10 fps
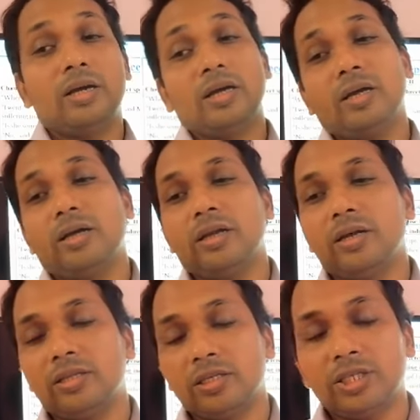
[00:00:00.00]

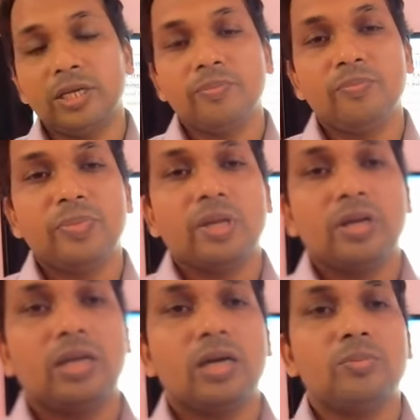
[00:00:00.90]
another day.
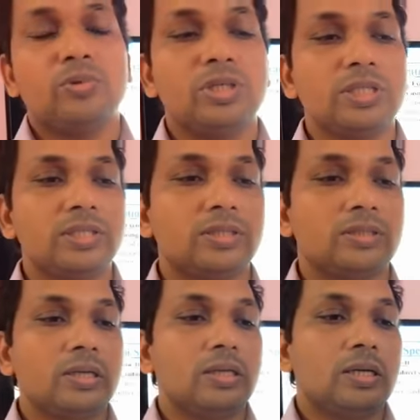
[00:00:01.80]
And up to this,